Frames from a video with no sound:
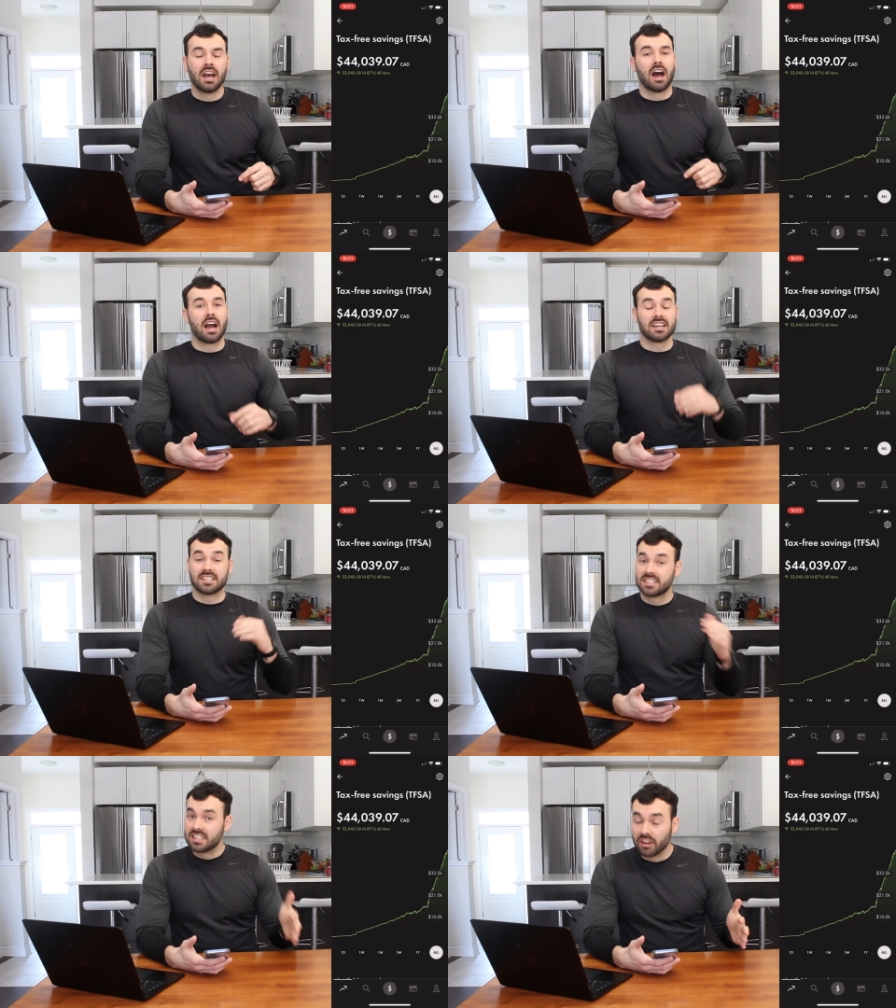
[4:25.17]
I
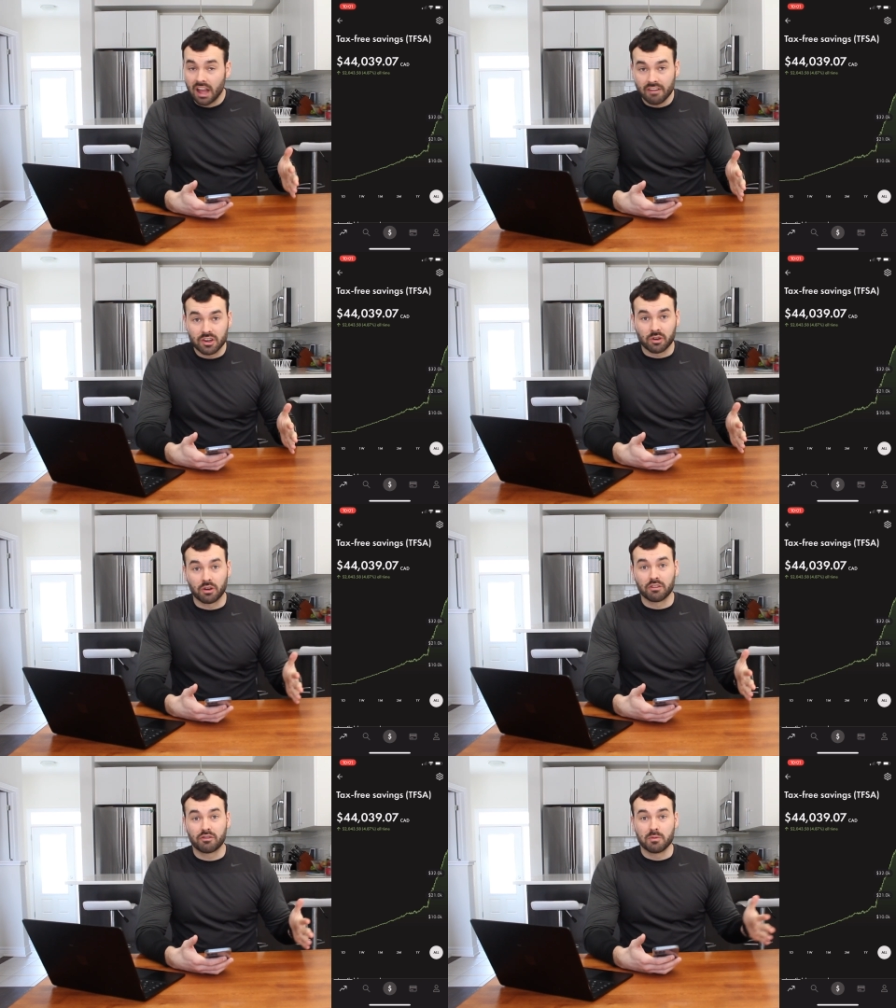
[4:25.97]
still haven't
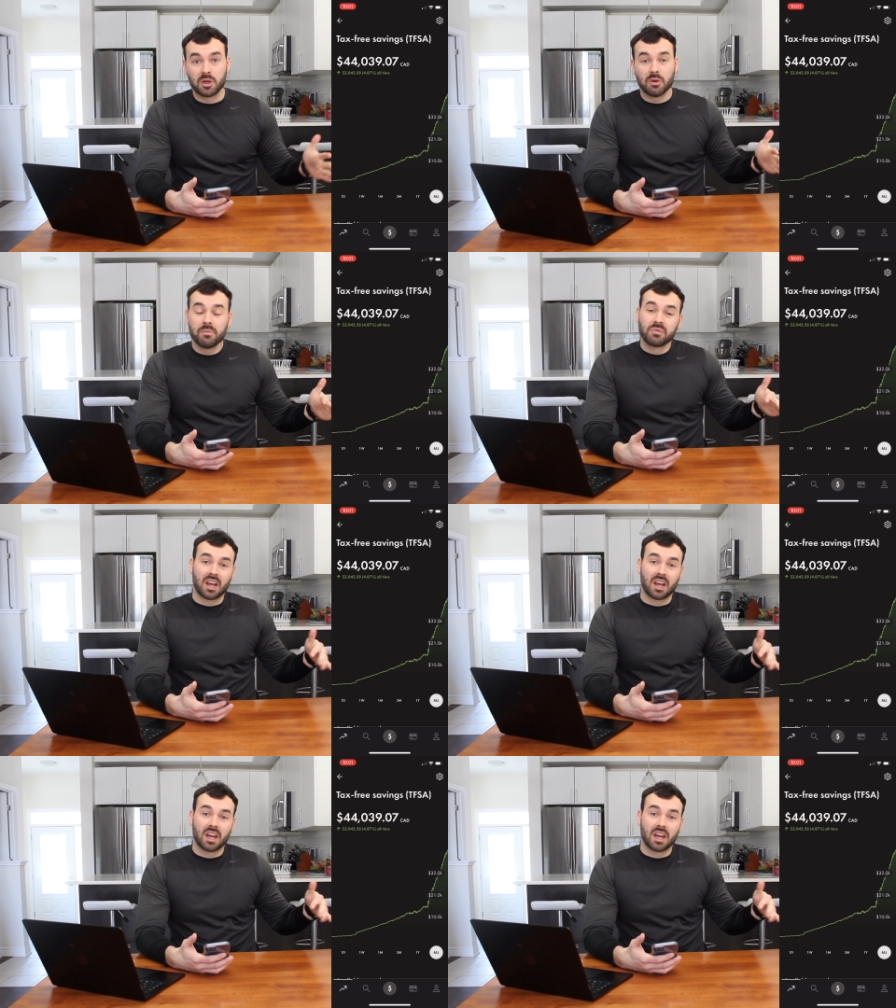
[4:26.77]
heard from you.